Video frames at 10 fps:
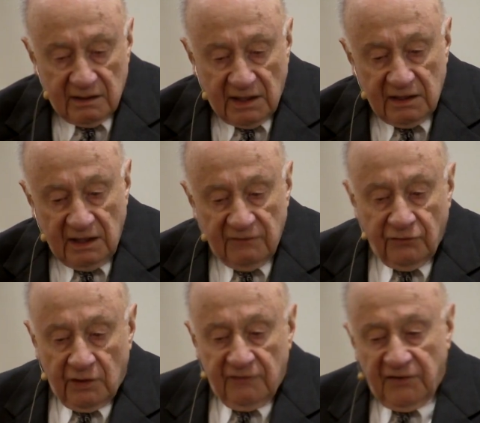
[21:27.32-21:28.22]

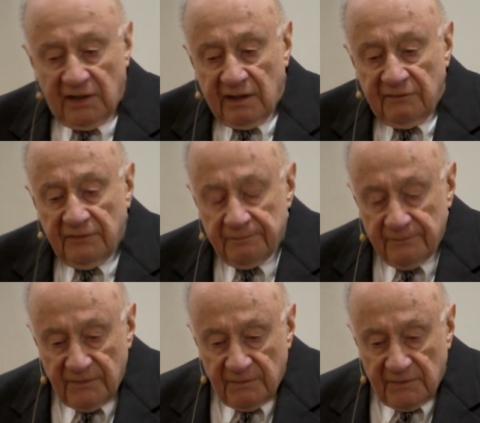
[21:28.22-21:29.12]
1945,
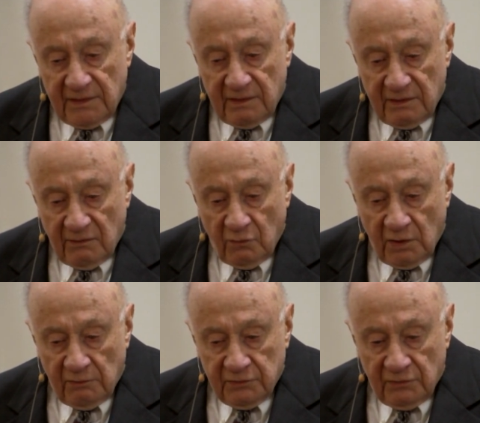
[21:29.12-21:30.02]
the
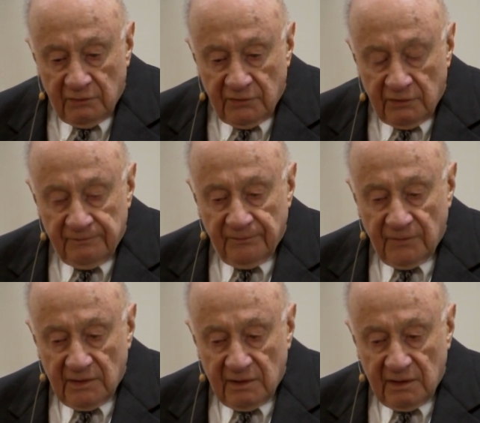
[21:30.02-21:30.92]
war was over
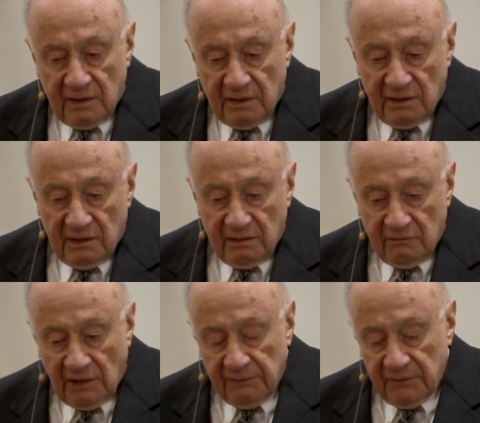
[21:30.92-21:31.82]
and they
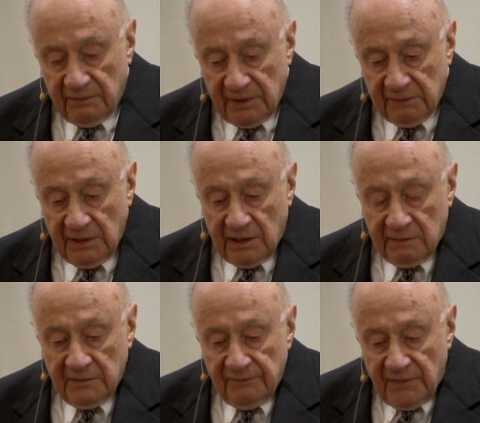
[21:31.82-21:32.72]
dropped the big
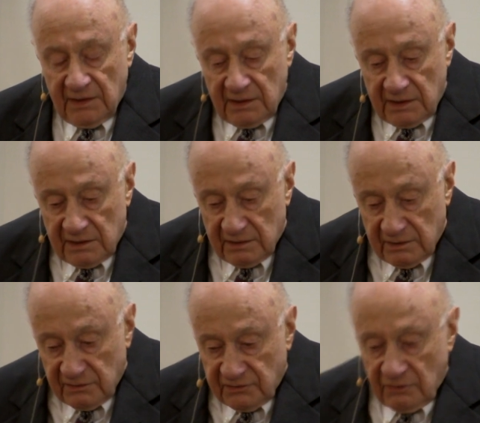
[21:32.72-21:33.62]
bomb.
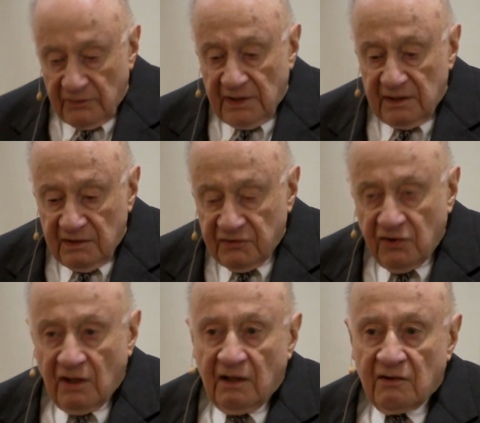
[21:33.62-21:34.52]
So they
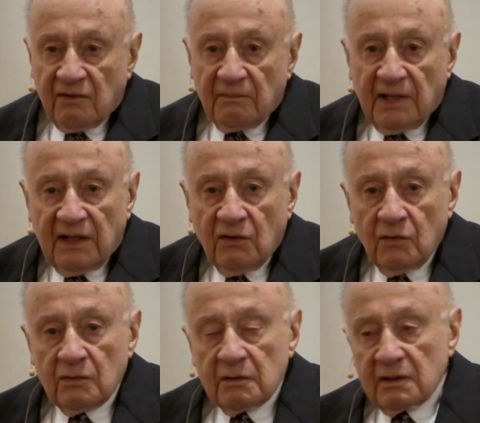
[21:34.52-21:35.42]
discharged my
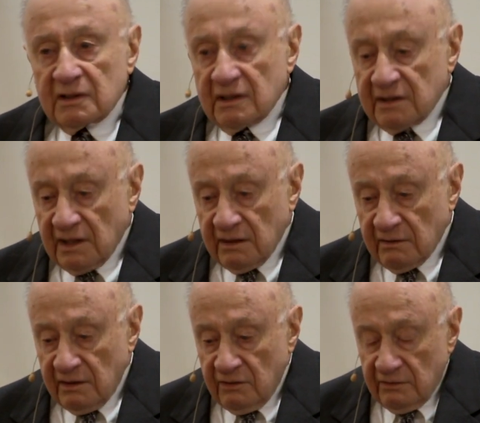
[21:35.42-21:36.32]
whole
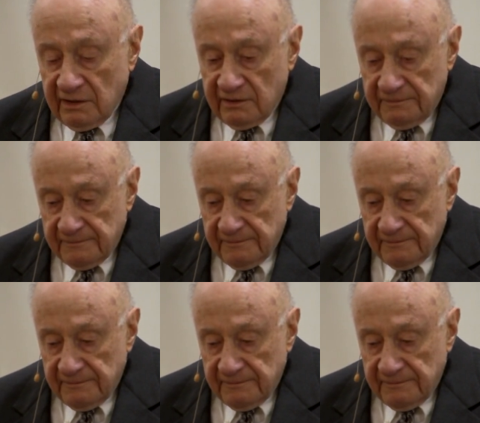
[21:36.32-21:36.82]
entire unit.